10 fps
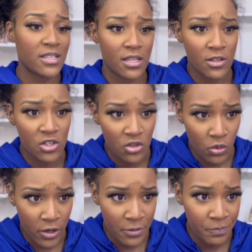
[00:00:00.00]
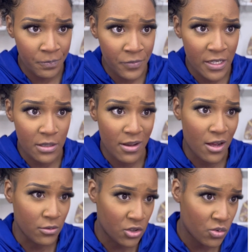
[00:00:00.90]
the store is
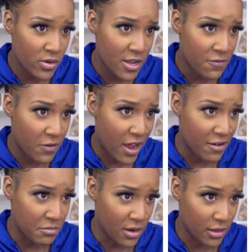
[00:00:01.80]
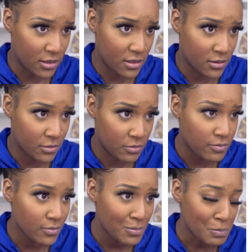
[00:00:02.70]
about $25.
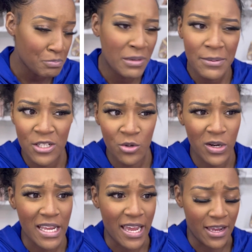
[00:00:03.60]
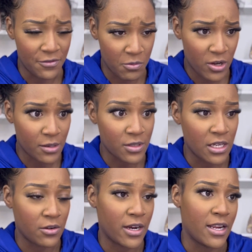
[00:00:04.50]
Maybe 28 from what I'm
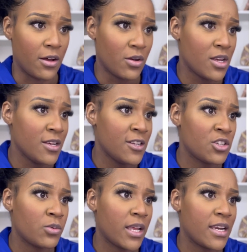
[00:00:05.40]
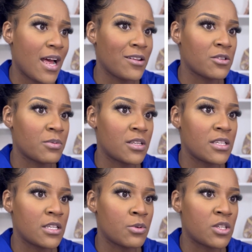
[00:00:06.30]
seeing right now. $28, but this
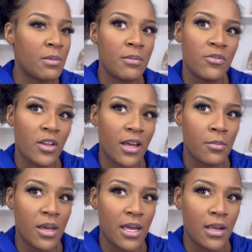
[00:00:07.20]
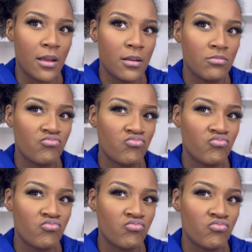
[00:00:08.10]
is supposed to make me feel like a baddie.
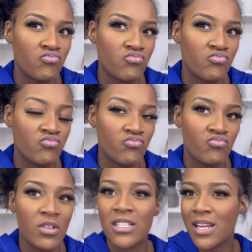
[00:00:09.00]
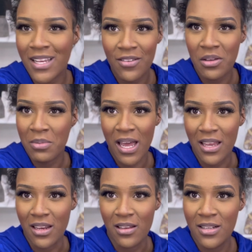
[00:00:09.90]
It's not giving
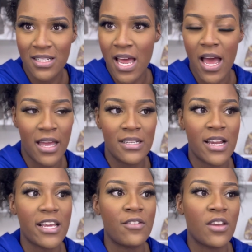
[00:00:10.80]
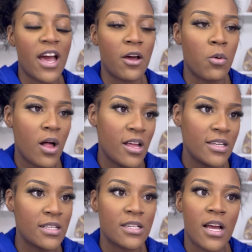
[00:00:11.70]
baddie. It's not giving high quality.
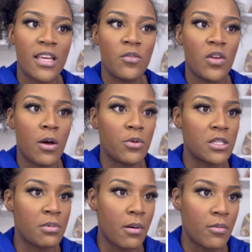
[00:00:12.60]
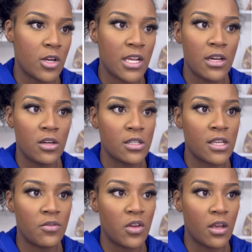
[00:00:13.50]
It's not giving I want to spend my money here. It's
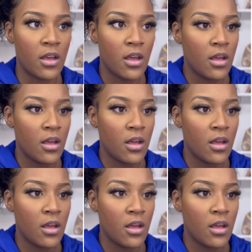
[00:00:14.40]
giving